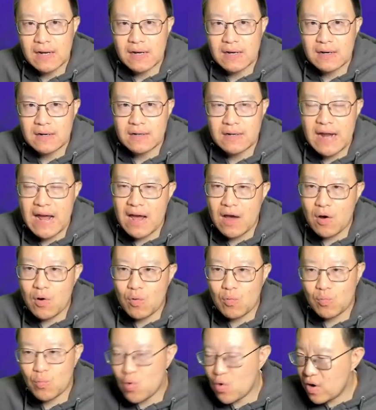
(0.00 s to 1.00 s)
Now,
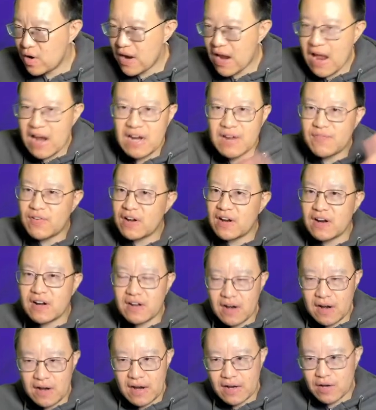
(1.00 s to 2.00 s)
we're not even going
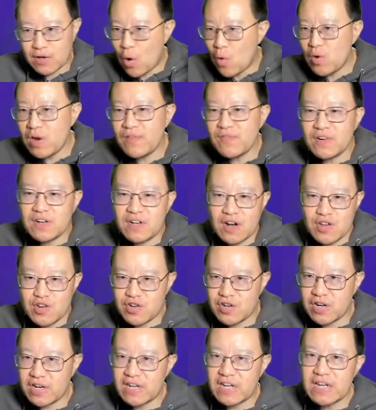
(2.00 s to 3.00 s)
to, don't even
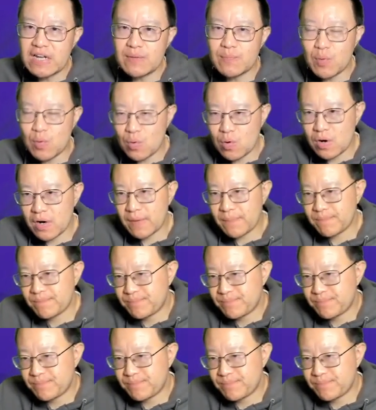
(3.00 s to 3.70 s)
touch the keyboard.